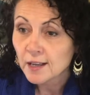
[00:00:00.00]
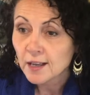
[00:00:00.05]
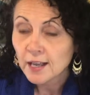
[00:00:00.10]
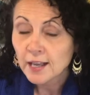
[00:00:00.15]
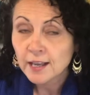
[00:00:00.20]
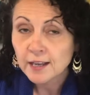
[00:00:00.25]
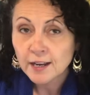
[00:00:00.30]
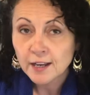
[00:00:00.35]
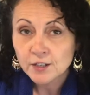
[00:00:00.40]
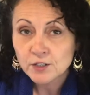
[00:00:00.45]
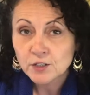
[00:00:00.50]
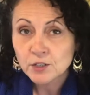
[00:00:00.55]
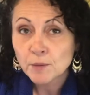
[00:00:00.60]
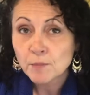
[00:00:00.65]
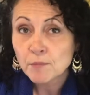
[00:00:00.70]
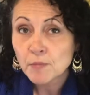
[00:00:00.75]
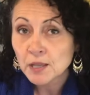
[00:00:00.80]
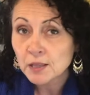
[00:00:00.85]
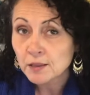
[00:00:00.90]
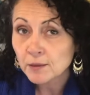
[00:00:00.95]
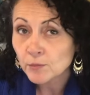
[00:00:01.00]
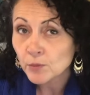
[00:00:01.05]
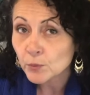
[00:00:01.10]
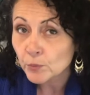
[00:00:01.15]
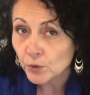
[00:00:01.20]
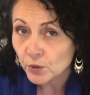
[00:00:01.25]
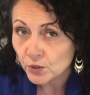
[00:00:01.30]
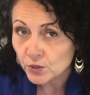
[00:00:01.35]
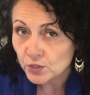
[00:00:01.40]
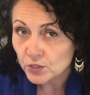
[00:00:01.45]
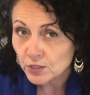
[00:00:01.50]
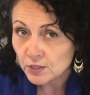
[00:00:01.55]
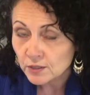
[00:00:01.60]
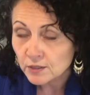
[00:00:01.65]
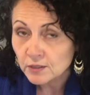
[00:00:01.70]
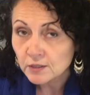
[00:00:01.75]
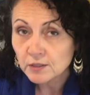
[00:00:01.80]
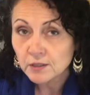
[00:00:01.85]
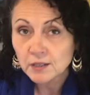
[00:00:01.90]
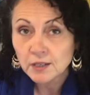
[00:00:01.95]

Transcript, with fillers: and actually meet them in person